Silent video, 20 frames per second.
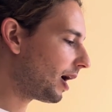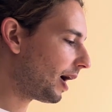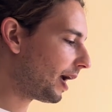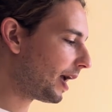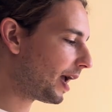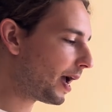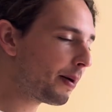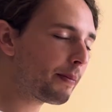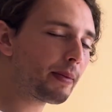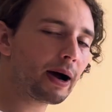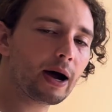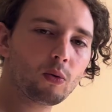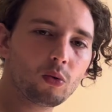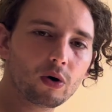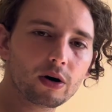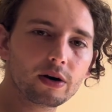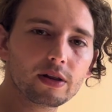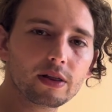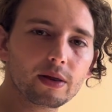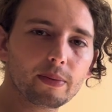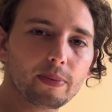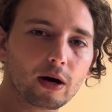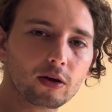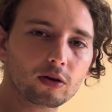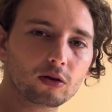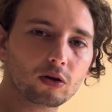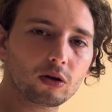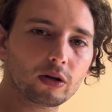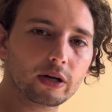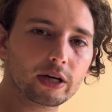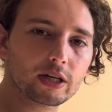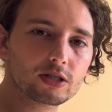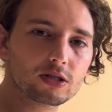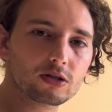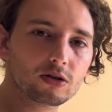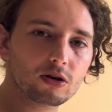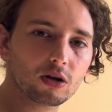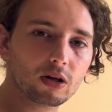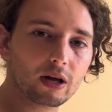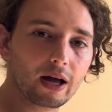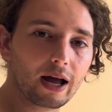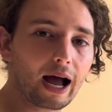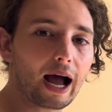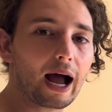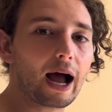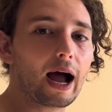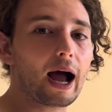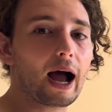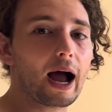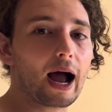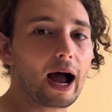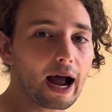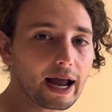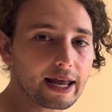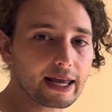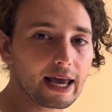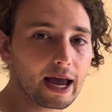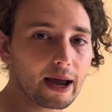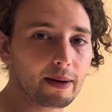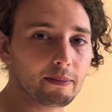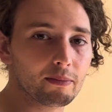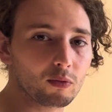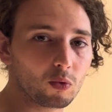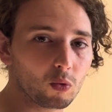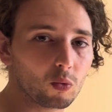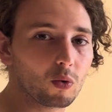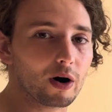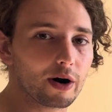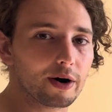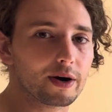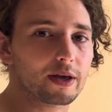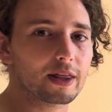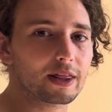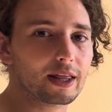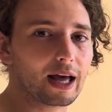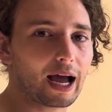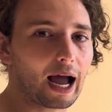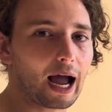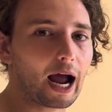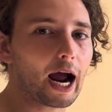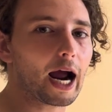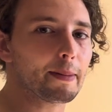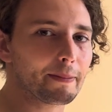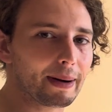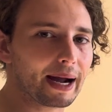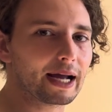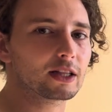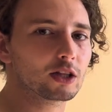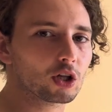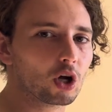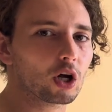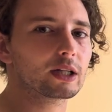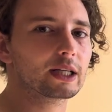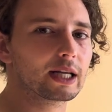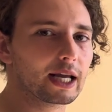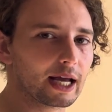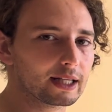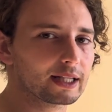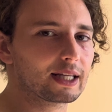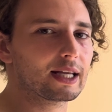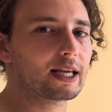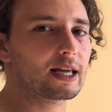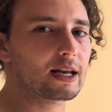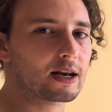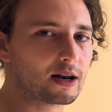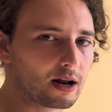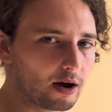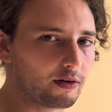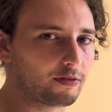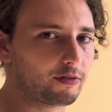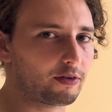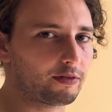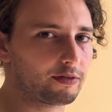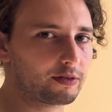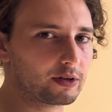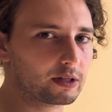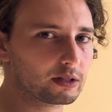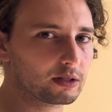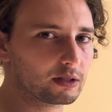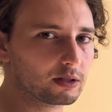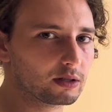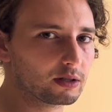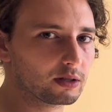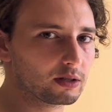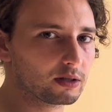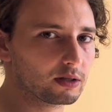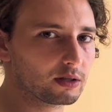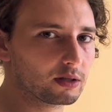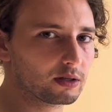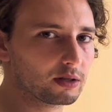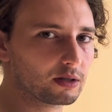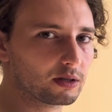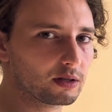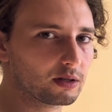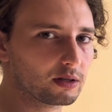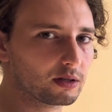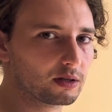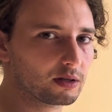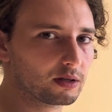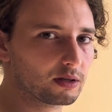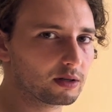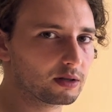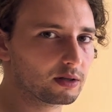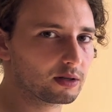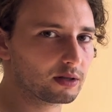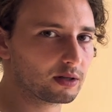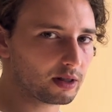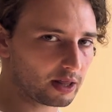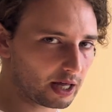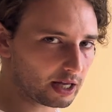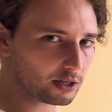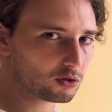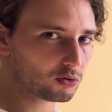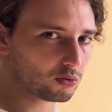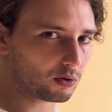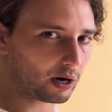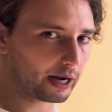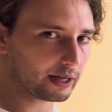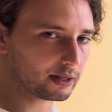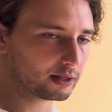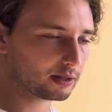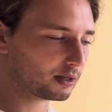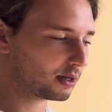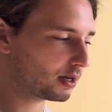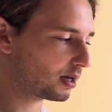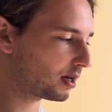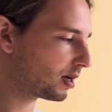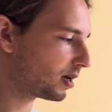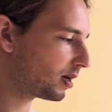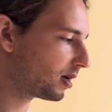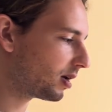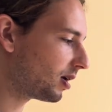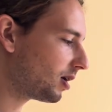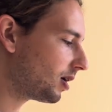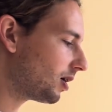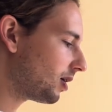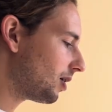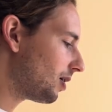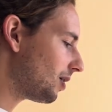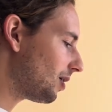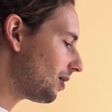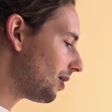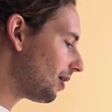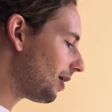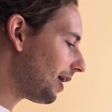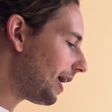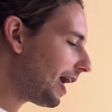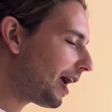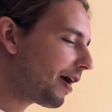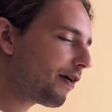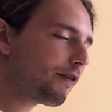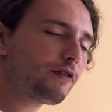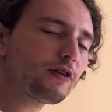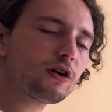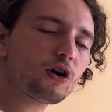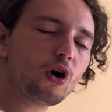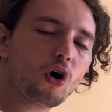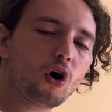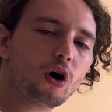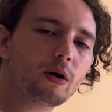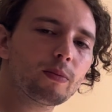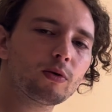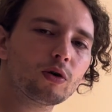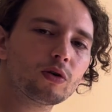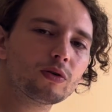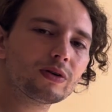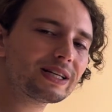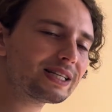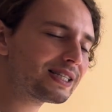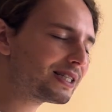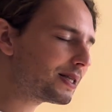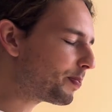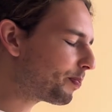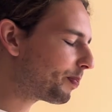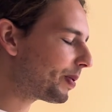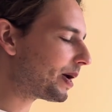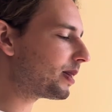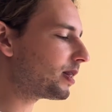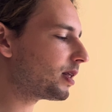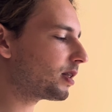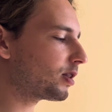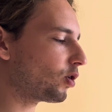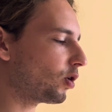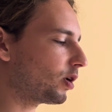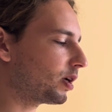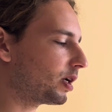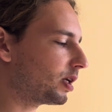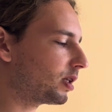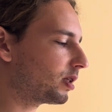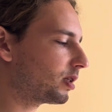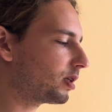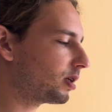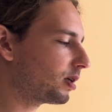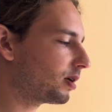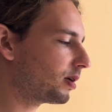Am I worried about cholesterol? I am worried I might not get enough of it. That's right. Every hormone is dependent on it.